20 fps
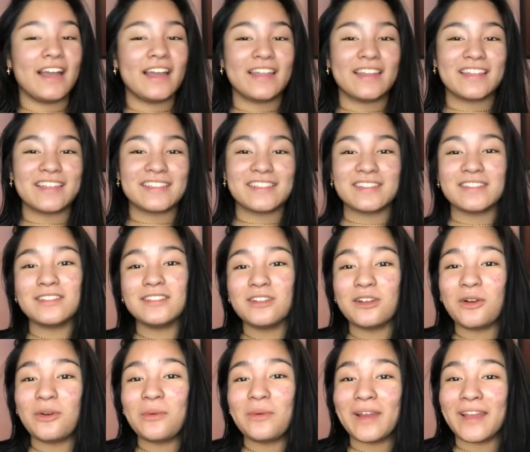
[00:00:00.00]
this is
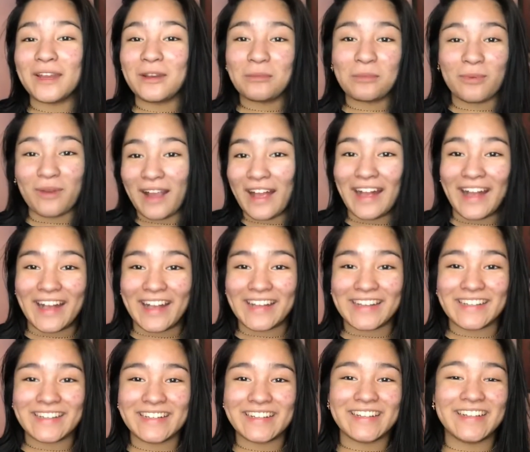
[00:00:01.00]
no way to
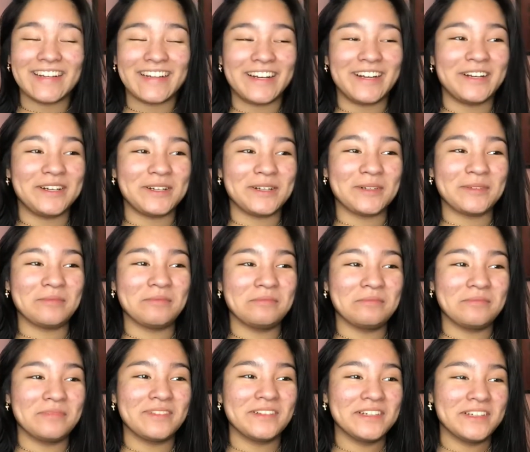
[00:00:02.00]
brag
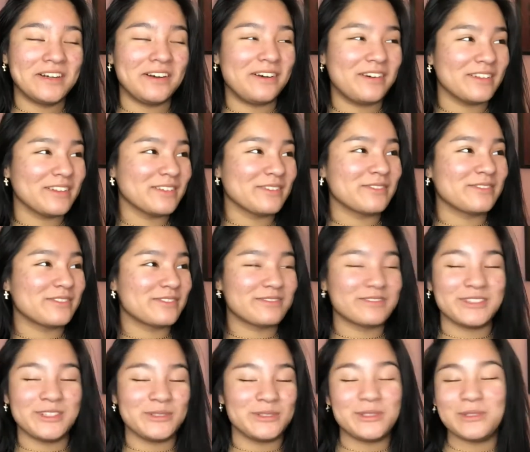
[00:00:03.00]
um all the
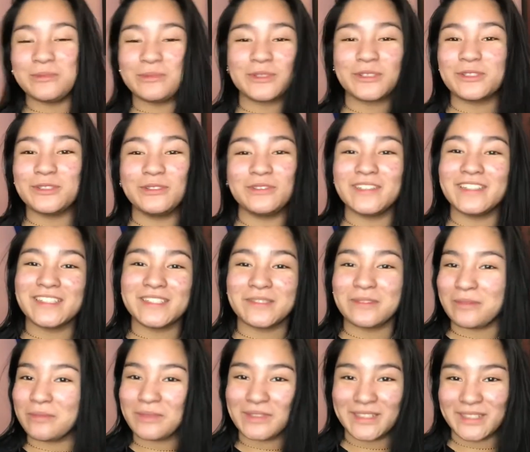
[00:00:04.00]
YouTubers do this, so
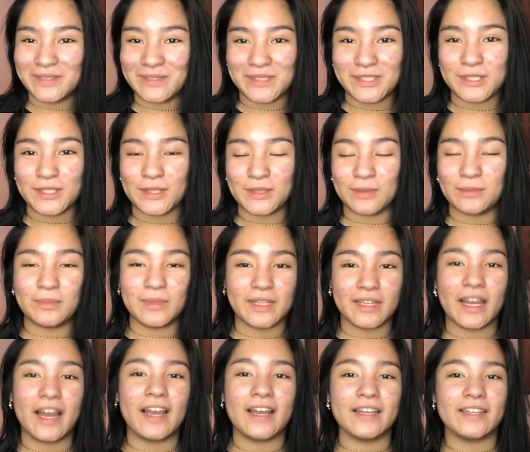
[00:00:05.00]
I'm gonna do it too, but
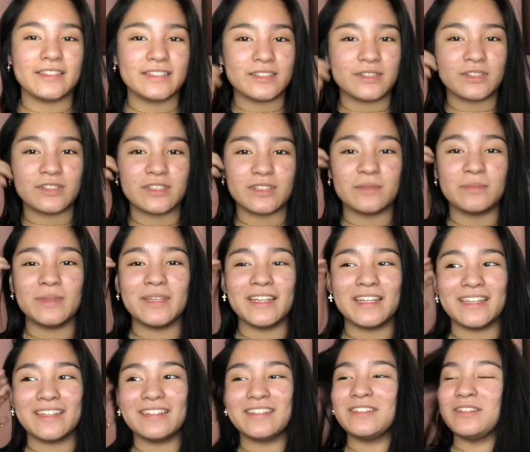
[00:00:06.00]
I seriously mean it.